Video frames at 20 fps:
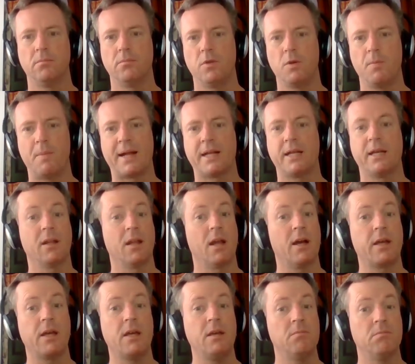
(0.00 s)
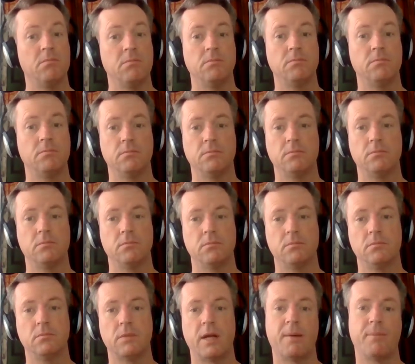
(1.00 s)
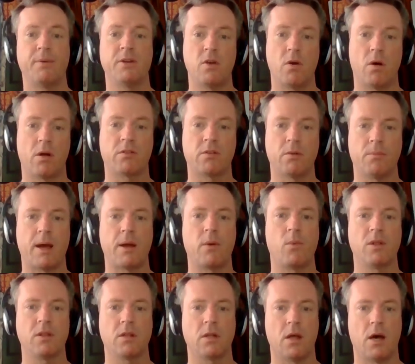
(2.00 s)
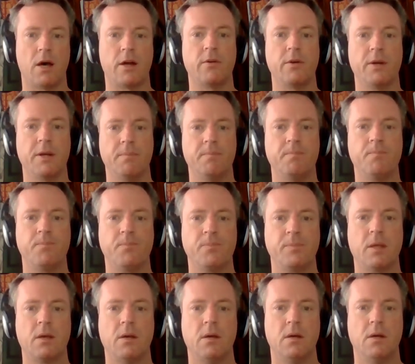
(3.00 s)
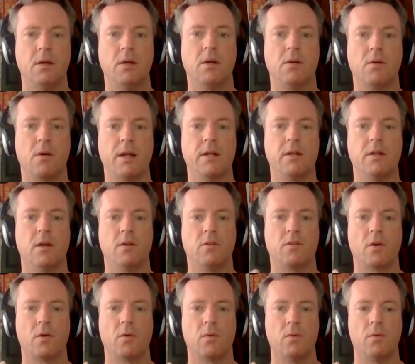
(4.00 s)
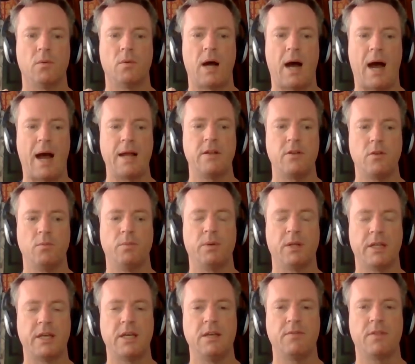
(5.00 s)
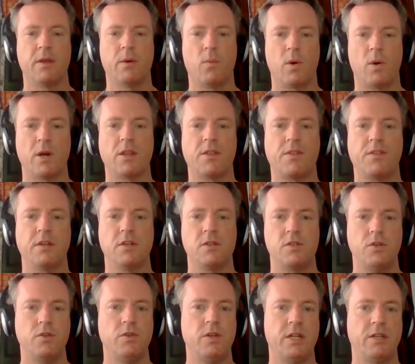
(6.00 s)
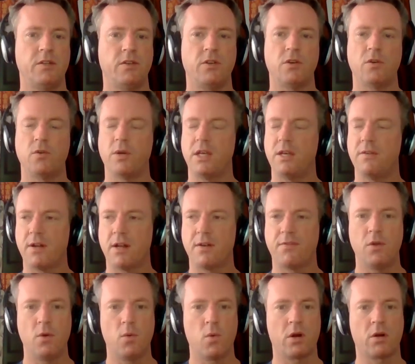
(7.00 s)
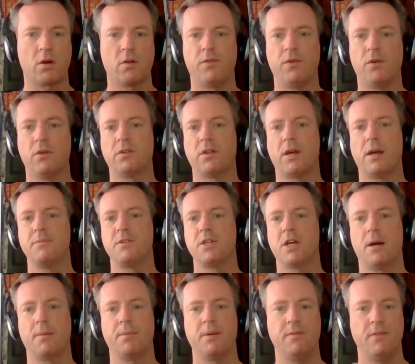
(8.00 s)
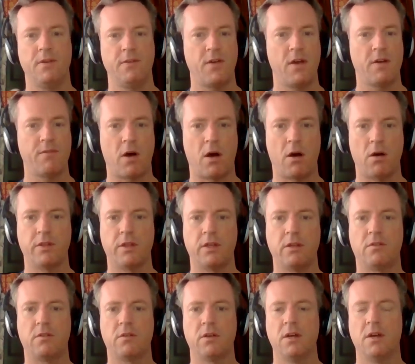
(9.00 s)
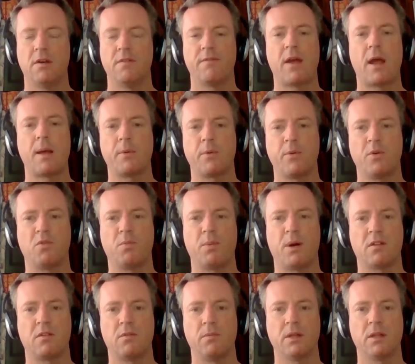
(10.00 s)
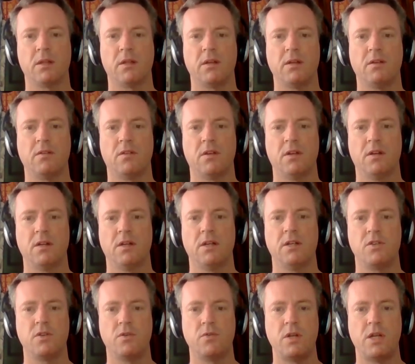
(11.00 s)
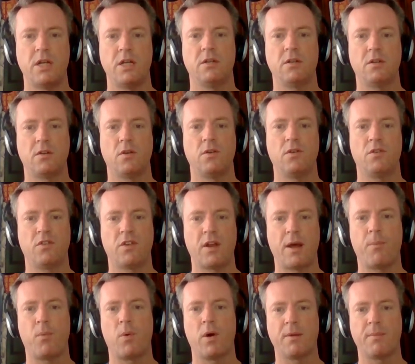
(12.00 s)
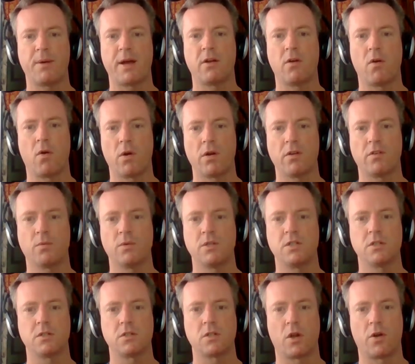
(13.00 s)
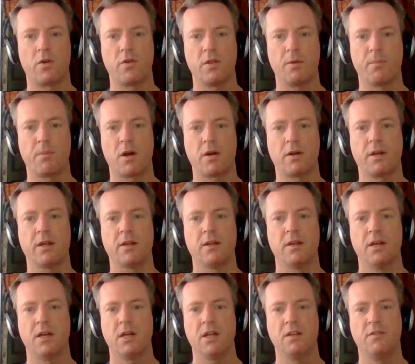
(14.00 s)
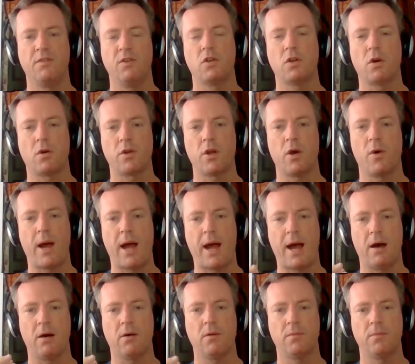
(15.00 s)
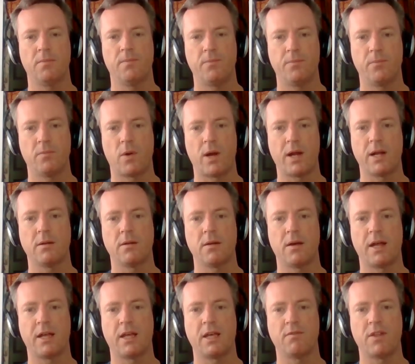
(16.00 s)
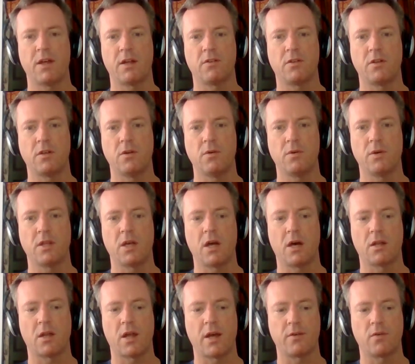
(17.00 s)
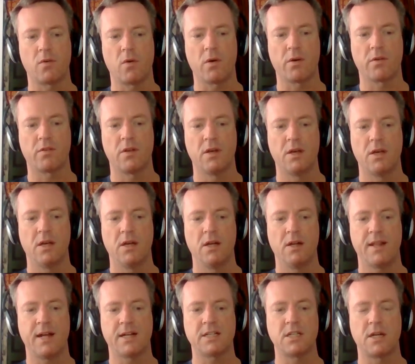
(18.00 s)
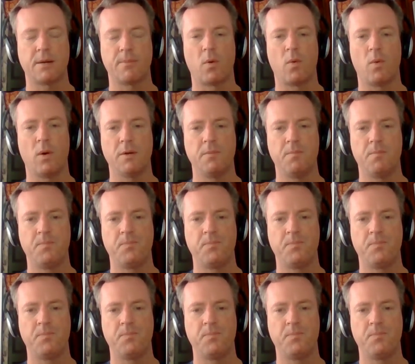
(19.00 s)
you might get lucky. Yeah, but you also might win the lottery. Right? So I do believe that one of the things you need to do, even if you work a full time job, even if you have all these family responsibilities, is you need to do step one of my course, which is learn the market. And if you don't know how, right, I give that to you in the online course. That's number one.